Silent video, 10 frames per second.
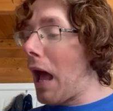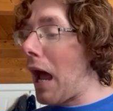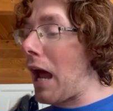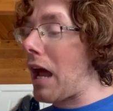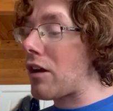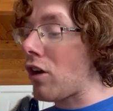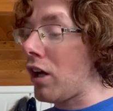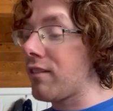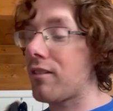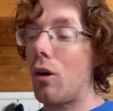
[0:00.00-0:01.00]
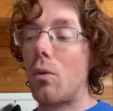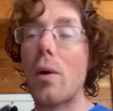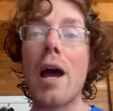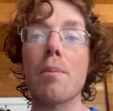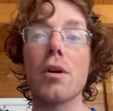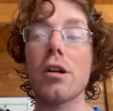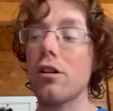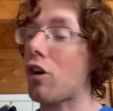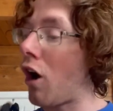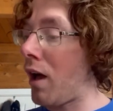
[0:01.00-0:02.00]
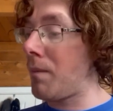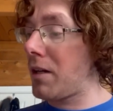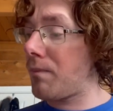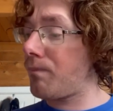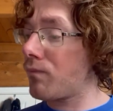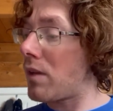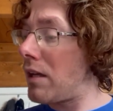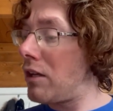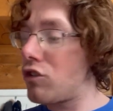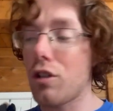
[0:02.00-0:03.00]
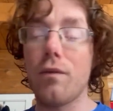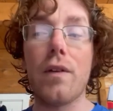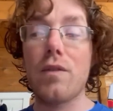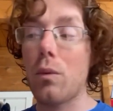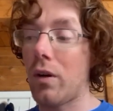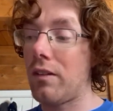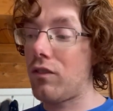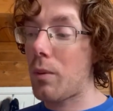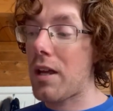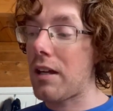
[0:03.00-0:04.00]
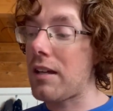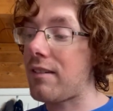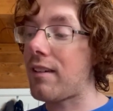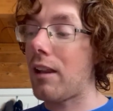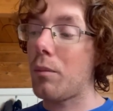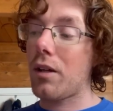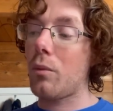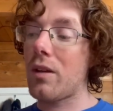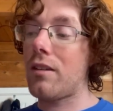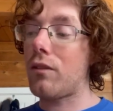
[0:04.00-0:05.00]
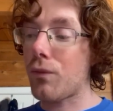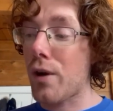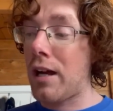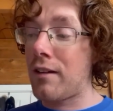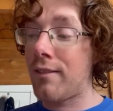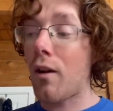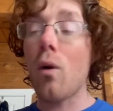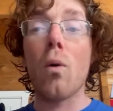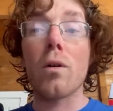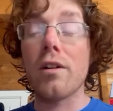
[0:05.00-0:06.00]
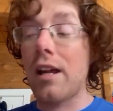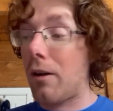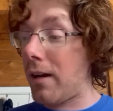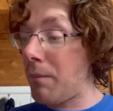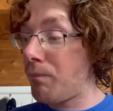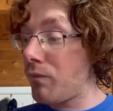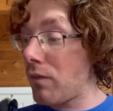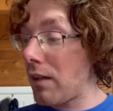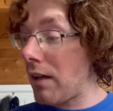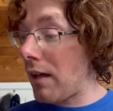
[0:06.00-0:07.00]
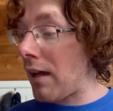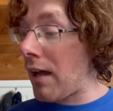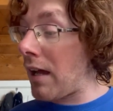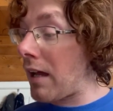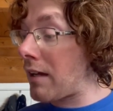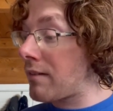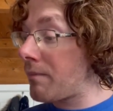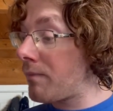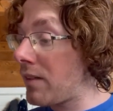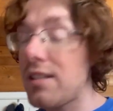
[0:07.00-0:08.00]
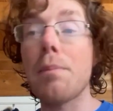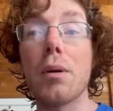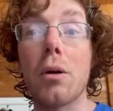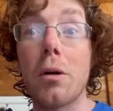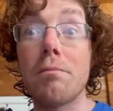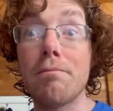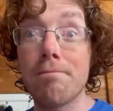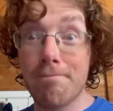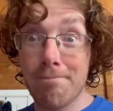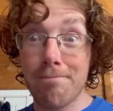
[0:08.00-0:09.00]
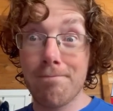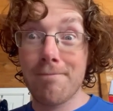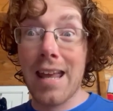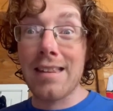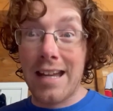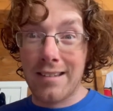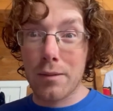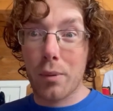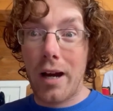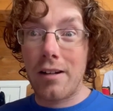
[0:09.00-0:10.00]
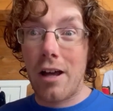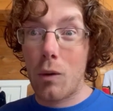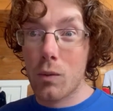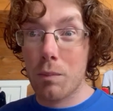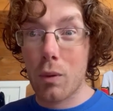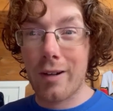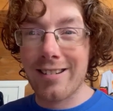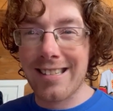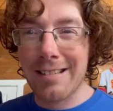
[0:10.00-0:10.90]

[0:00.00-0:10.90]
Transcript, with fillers: And also, rapper Common turned 51 this week and he celebrated with his friends, Ordinary, and typical. And that's the Brandon Houck Report.